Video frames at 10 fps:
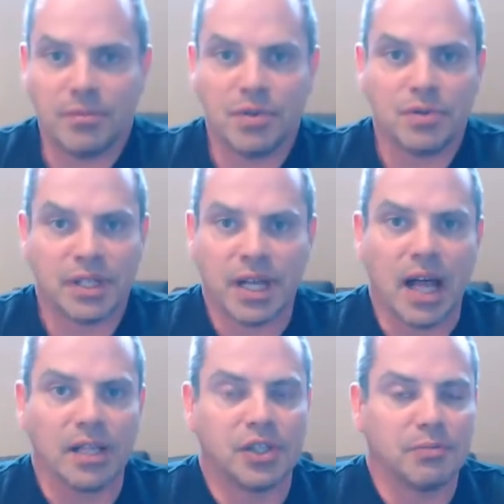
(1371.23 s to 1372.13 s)
using
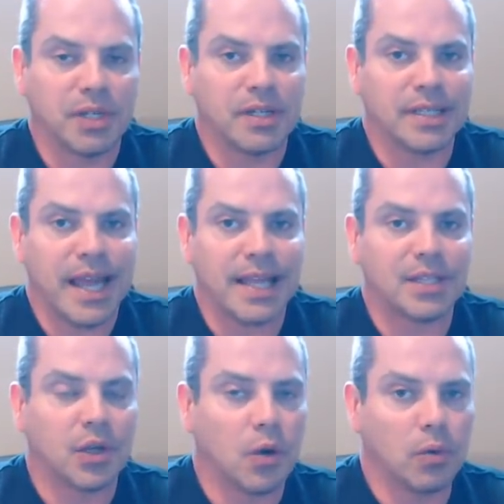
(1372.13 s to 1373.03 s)
collagen because it
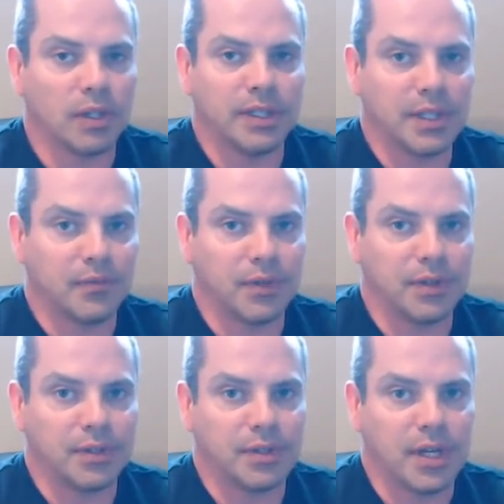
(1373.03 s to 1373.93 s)
has totally
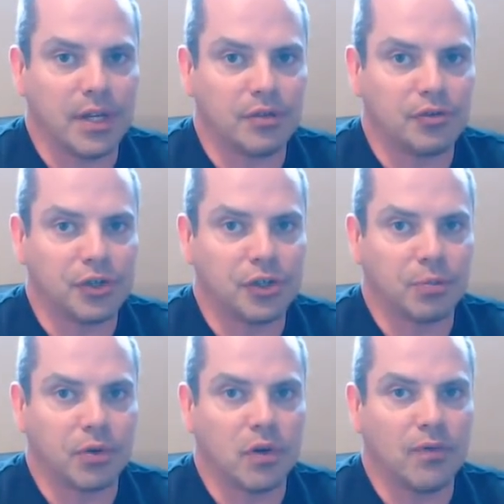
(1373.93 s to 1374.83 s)
different uh,
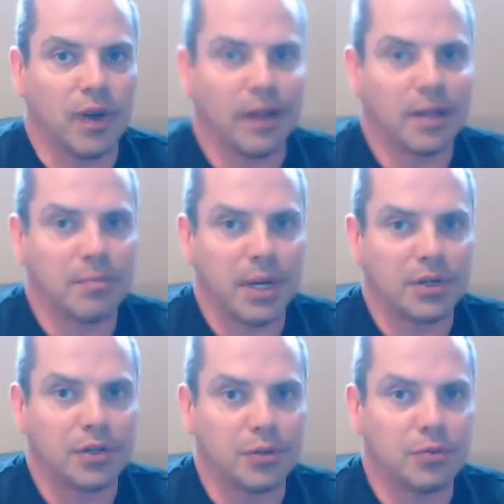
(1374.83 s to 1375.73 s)
nutritional profile
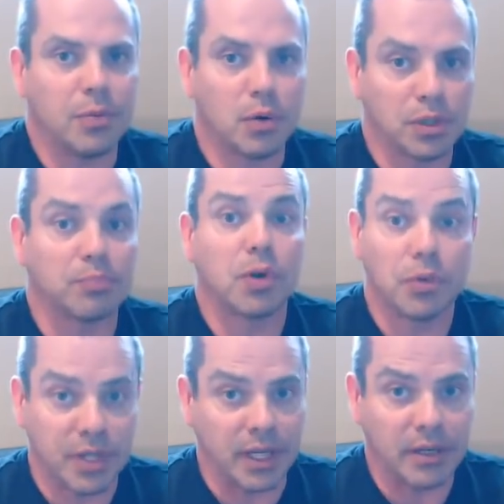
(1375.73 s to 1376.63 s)
compared to most
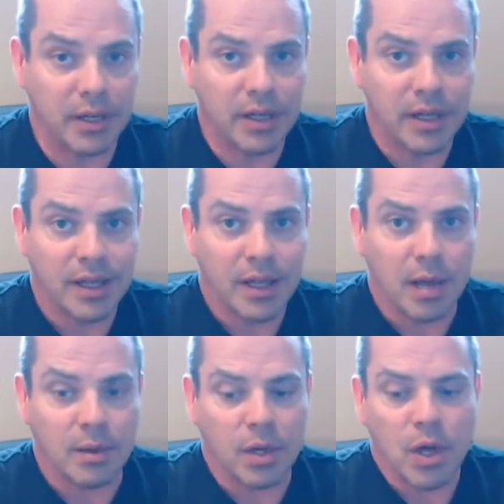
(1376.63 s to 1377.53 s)
protein.
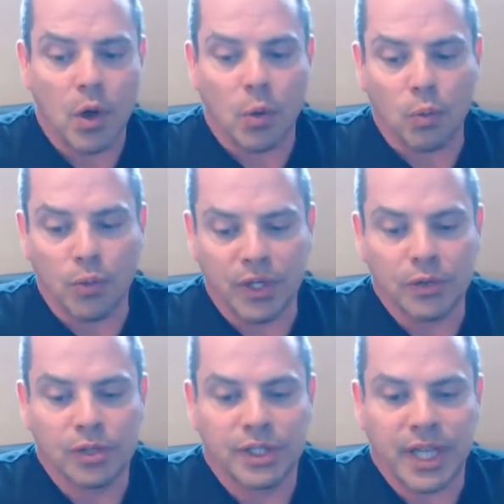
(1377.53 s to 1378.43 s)
I mean, we
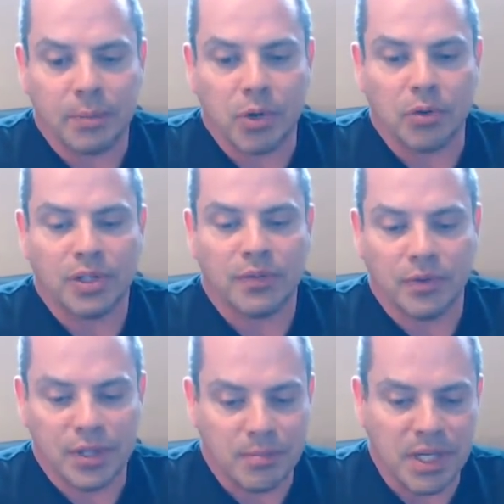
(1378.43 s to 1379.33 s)
usually take protein
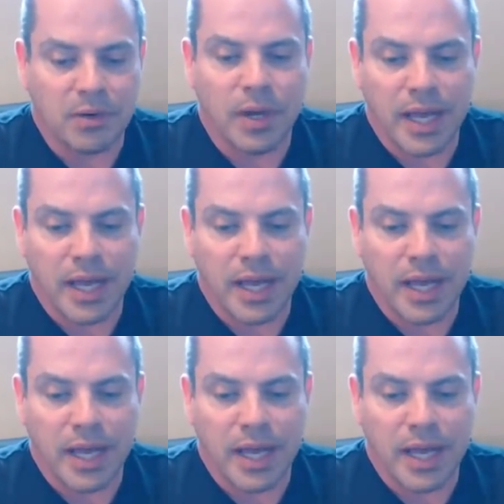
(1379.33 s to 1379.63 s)
for the amino